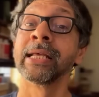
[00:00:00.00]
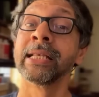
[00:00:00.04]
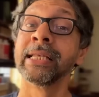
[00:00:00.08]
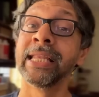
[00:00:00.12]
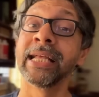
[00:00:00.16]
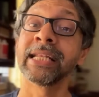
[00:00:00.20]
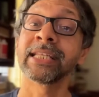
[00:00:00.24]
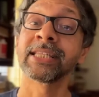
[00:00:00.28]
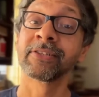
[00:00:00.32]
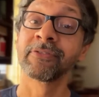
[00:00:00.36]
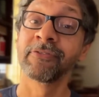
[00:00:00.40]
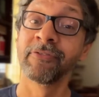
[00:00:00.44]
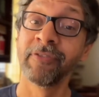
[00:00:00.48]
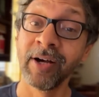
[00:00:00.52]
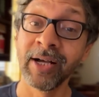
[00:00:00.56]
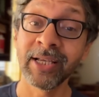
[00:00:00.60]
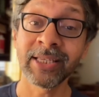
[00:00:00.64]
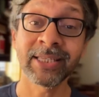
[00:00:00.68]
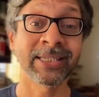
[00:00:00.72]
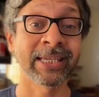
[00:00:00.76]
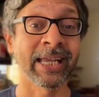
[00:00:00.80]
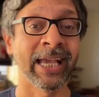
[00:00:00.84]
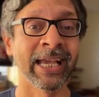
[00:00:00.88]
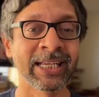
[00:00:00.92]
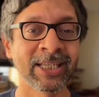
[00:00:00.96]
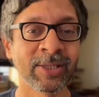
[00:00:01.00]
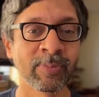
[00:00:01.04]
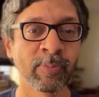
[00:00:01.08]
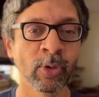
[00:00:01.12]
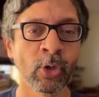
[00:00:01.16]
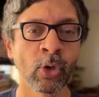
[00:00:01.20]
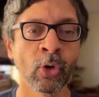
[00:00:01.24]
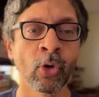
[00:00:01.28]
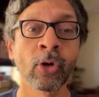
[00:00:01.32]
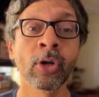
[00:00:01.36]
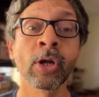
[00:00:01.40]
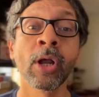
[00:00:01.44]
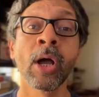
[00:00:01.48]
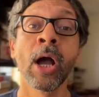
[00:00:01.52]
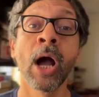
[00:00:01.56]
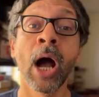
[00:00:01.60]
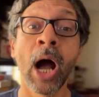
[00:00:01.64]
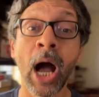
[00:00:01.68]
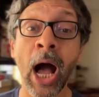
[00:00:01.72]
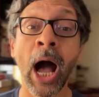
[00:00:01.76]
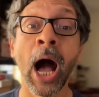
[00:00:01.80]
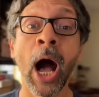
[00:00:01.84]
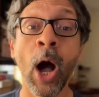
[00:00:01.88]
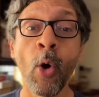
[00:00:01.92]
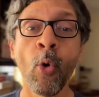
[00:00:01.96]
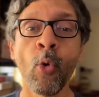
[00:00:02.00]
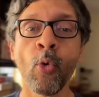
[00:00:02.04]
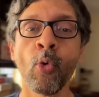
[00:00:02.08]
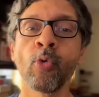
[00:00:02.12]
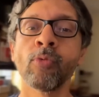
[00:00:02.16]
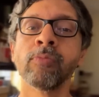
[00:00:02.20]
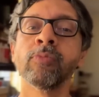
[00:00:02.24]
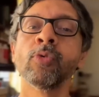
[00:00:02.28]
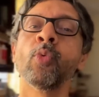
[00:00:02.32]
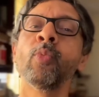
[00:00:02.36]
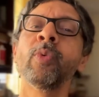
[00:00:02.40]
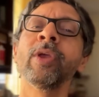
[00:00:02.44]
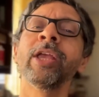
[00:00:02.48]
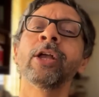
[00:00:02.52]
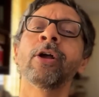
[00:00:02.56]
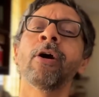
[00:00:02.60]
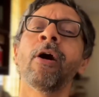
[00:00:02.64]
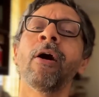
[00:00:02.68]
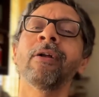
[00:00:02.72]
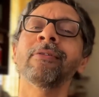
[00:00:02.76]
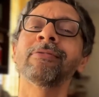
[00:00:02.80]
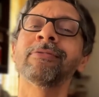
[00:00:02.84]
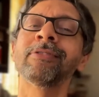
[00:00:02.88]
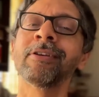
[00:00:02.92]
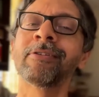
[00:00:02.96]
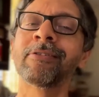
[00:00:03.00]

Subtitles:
let's first explore how we got the